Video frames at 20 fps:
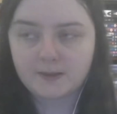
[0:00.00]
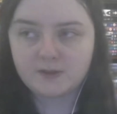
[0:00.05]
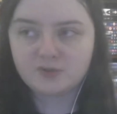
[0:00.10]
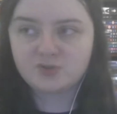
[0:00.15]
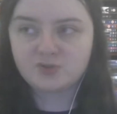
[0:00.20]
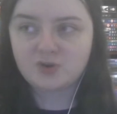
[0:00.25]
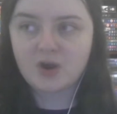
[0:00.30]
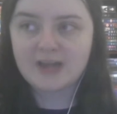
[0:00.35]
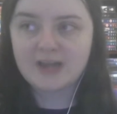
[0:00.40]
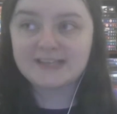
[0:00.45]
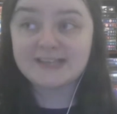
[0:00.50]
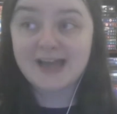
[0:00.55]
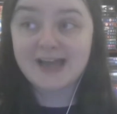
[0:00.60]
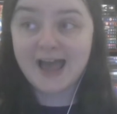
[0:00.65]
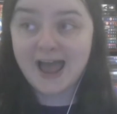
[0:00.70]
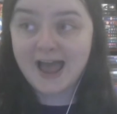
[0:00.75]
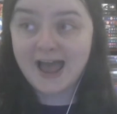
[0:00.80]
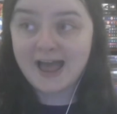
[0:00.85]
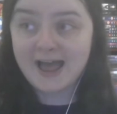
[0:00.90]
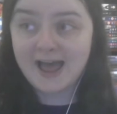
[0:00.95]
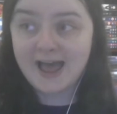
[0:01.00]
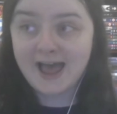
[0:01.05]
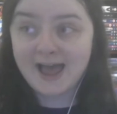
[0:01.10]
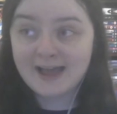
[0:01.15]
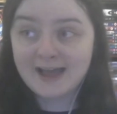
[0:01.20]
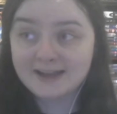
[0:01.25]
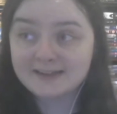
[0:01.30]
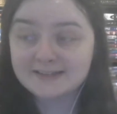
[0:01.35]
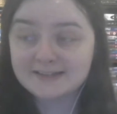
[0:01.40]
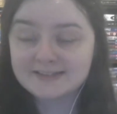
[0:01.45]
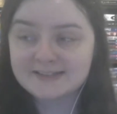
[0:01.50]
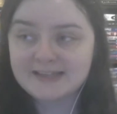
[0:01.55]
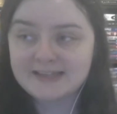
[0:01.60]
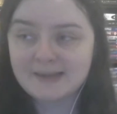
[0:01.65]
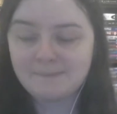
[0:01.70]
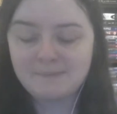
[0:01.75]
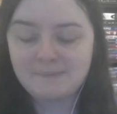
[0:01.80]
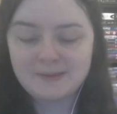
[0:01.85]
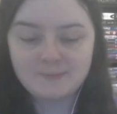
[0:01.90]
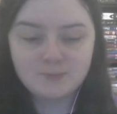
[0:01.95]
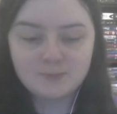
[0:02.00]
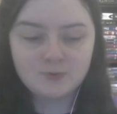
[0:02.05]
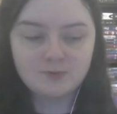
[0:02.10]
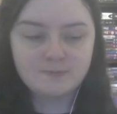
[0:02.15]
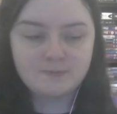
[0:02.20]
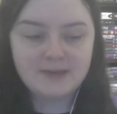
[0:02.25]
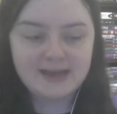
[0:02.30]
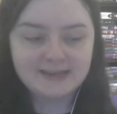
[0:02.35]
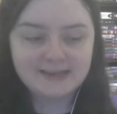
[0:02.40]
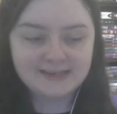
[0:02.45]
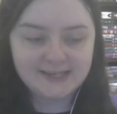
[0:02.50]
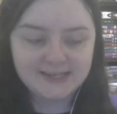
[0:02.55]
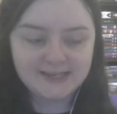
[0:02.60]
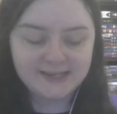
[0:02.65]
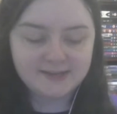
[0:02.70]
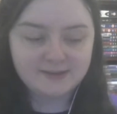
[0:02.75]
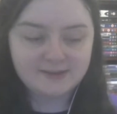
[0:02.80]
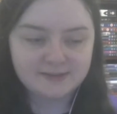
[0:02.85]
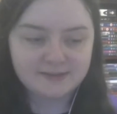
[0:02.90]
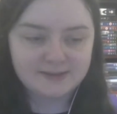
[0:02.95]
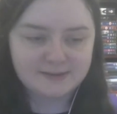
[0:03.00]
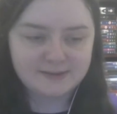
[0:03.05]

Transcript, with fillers: trying to act that bit more manly.